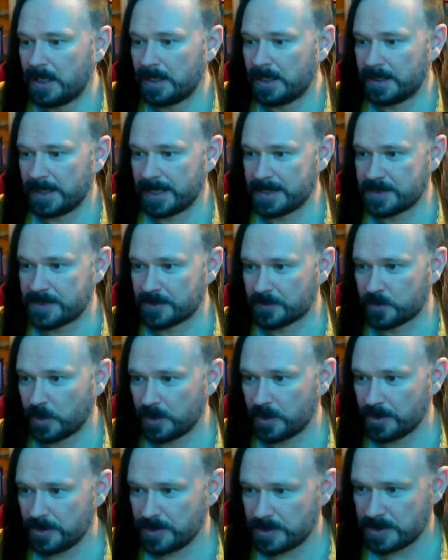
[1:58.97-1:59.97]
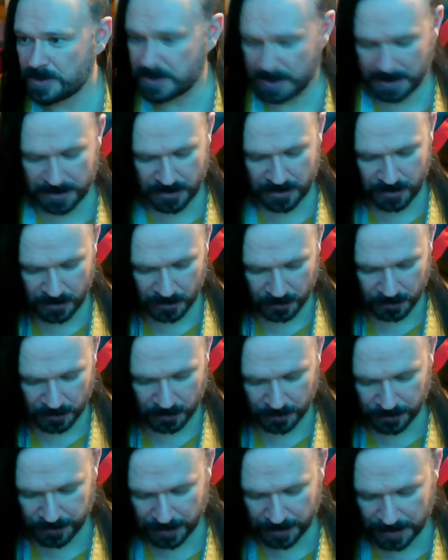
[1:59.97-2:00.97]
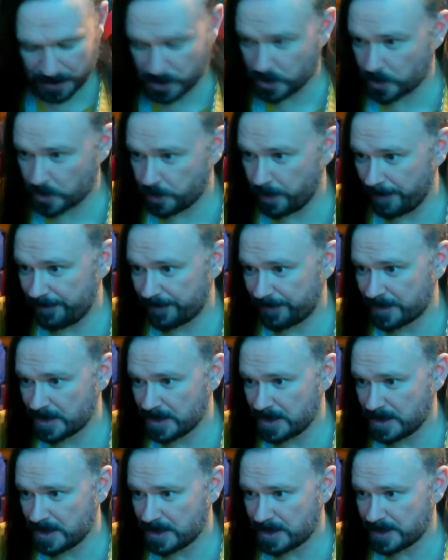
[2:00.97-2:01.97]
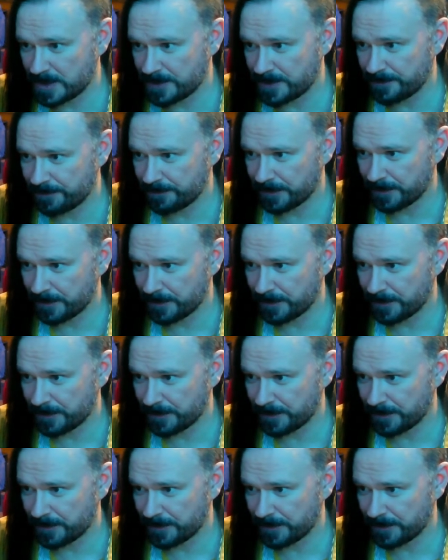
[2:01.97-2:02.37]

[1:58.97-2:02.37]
The 8 of Wands is called Swiftness,